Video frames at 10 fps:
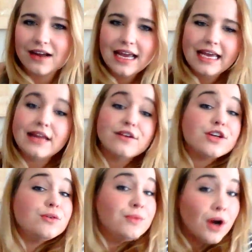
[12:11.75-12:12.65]
Either
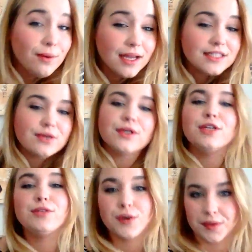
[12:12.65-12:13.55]
you know it or you
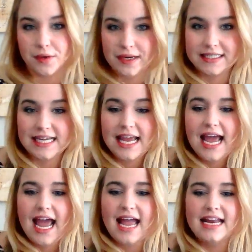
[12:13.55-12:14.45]
don't know it.
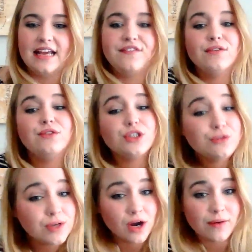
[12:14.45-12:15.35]
And if you do
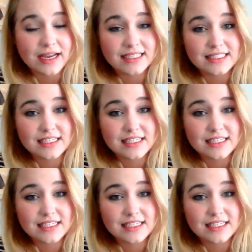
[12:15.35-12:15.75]
know it,